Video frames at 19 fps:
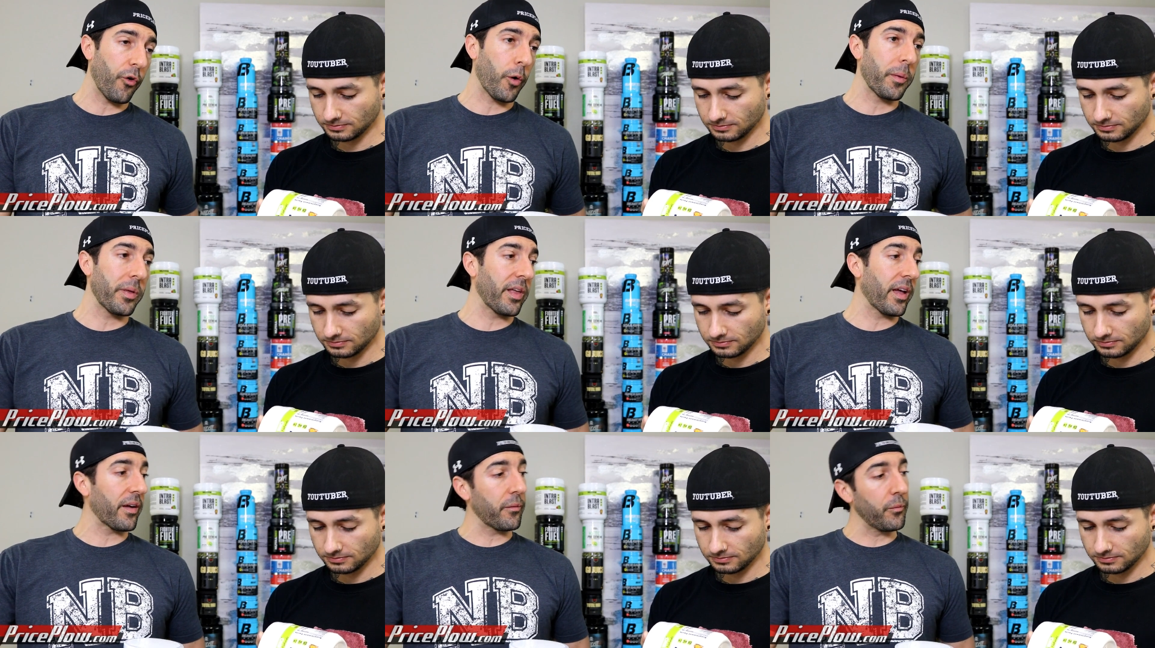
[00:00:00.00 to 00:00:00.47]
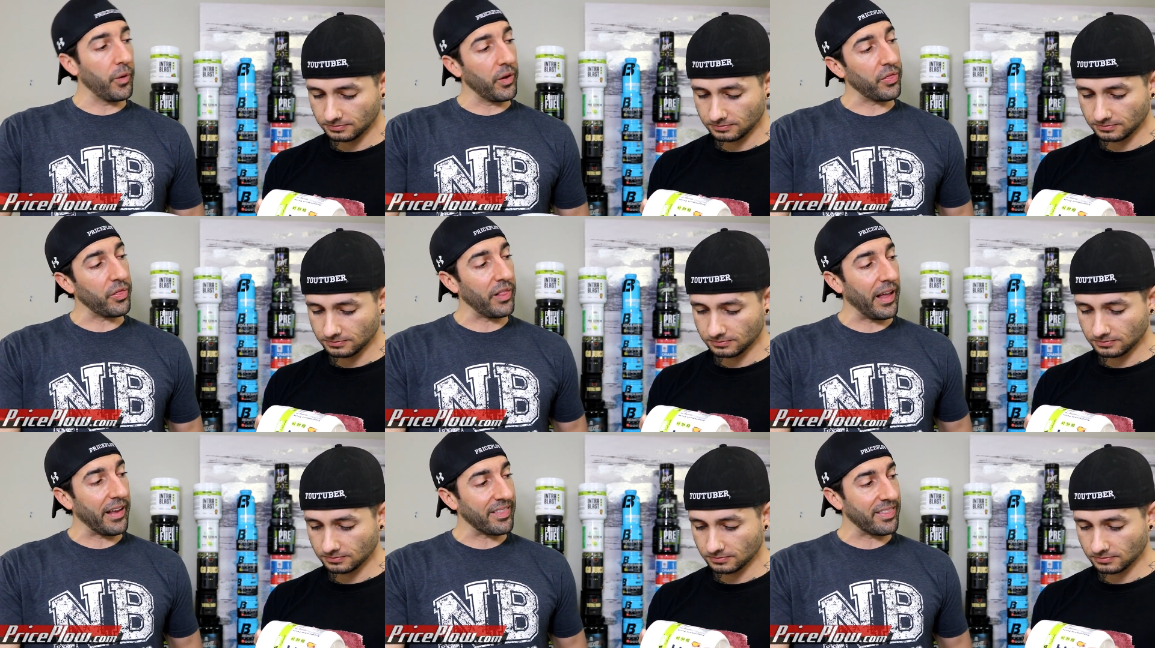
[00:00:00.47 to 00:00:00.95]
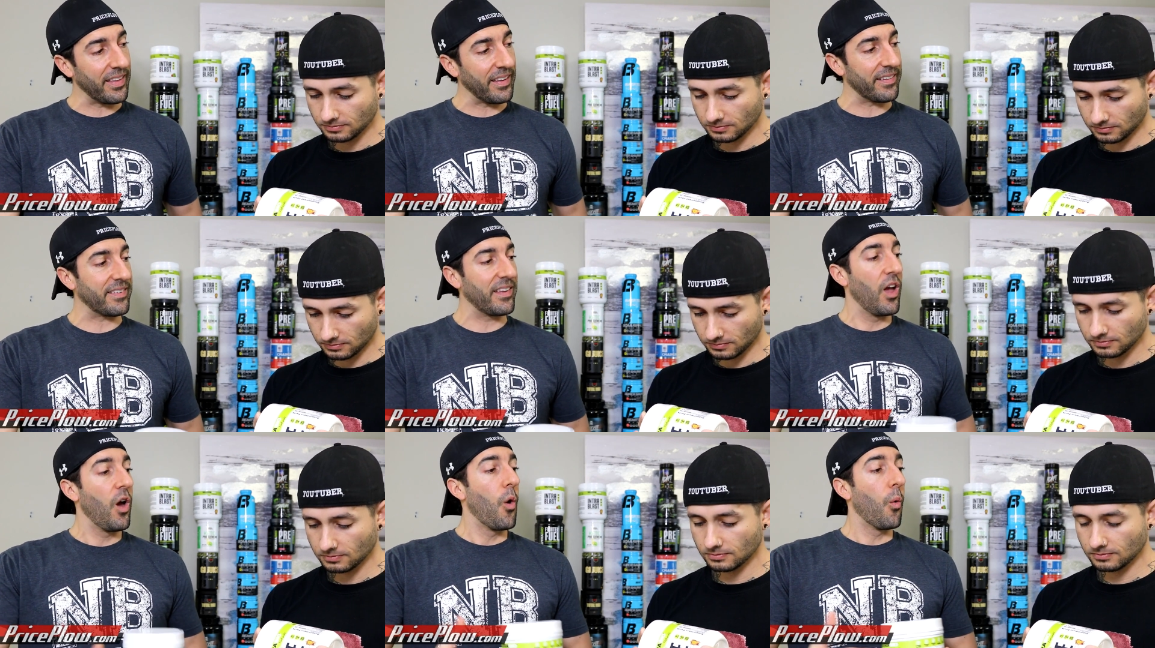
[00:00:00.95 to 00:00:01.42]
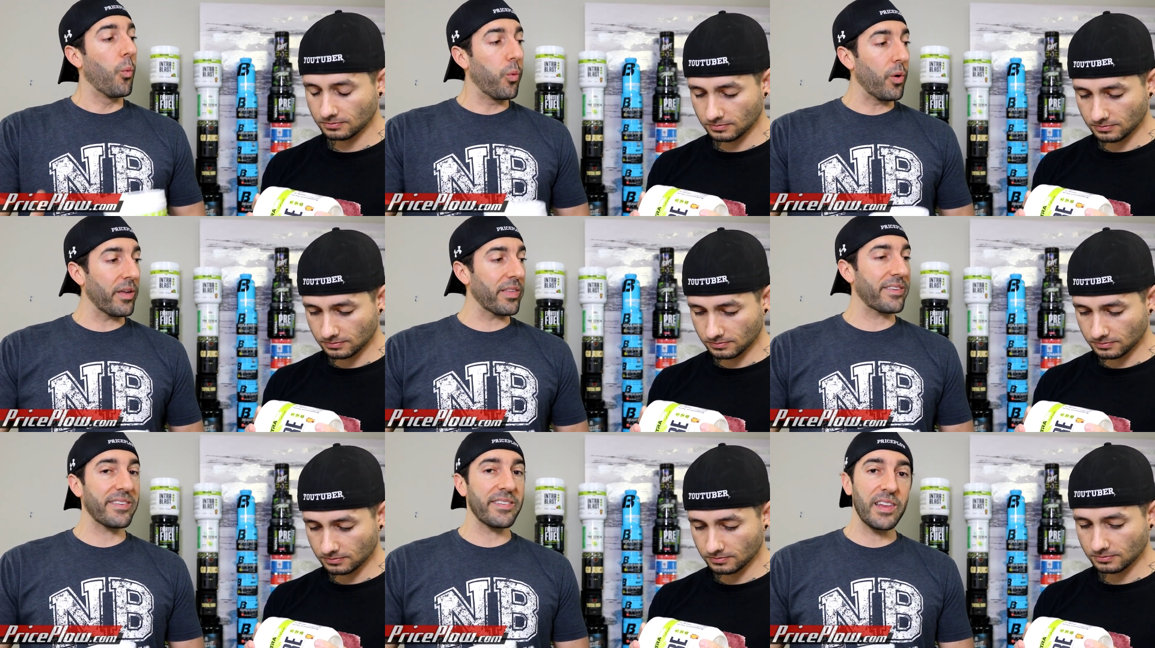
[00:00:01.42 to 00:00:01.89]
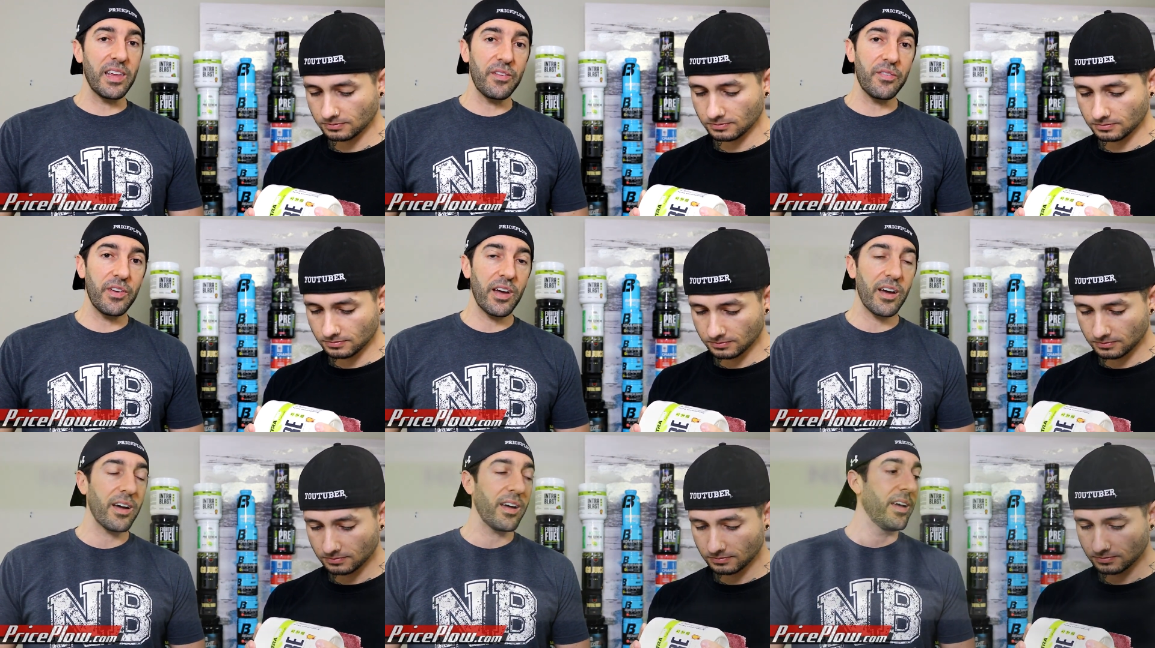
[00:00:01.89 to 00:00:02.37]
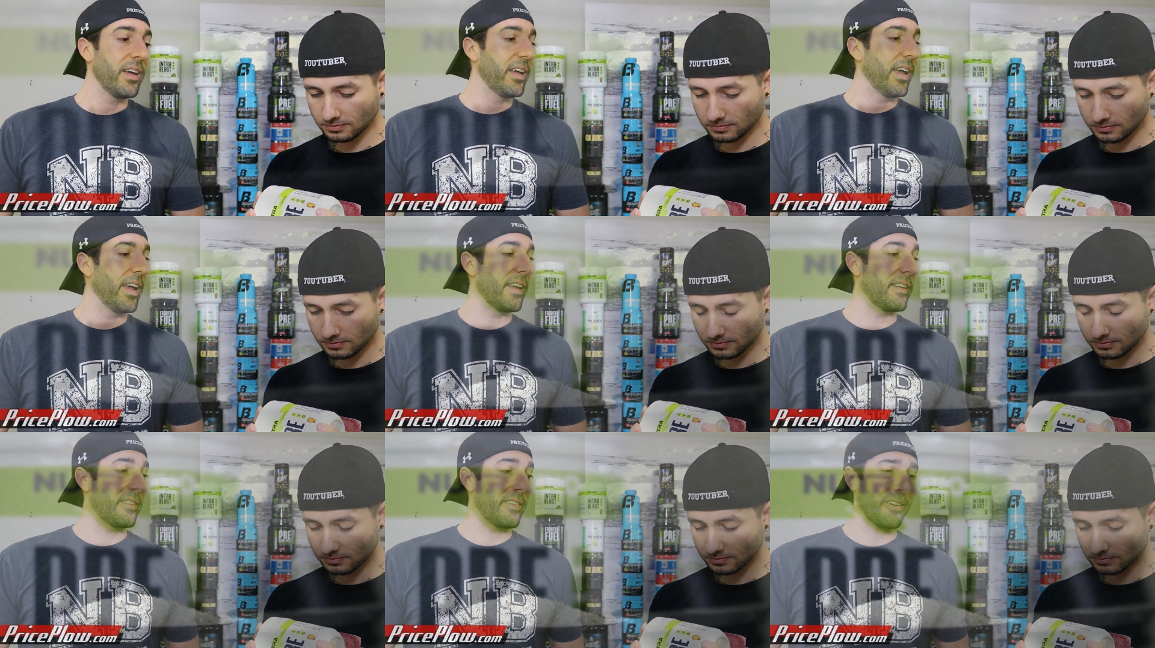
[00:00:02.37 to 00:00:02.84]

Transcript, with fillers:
Speaker 1: formula with like this with stevia, it